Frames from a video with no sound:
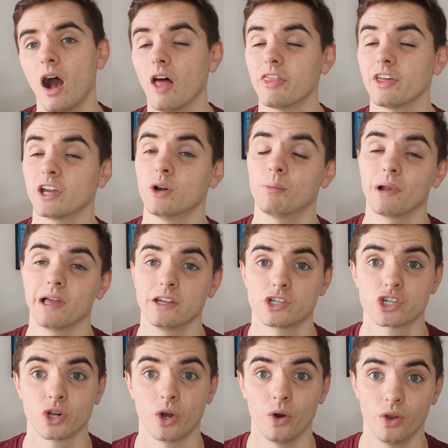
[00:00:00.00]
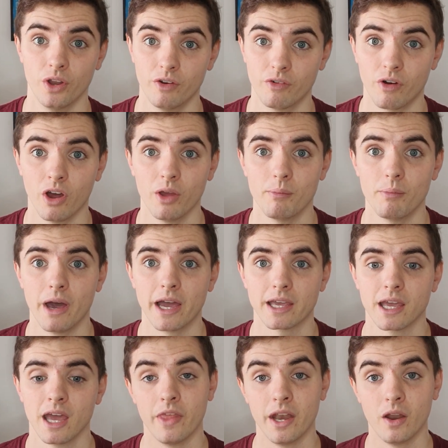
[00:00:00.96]
I think he'll play Shotton at right
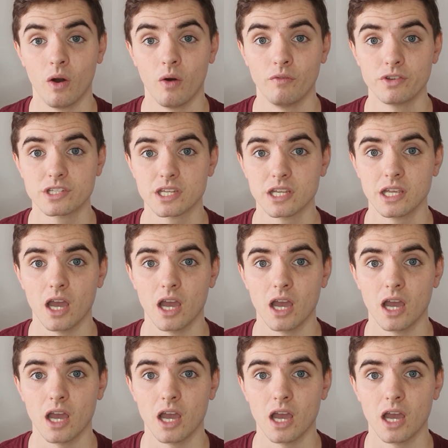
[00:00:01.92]
back. And then obviously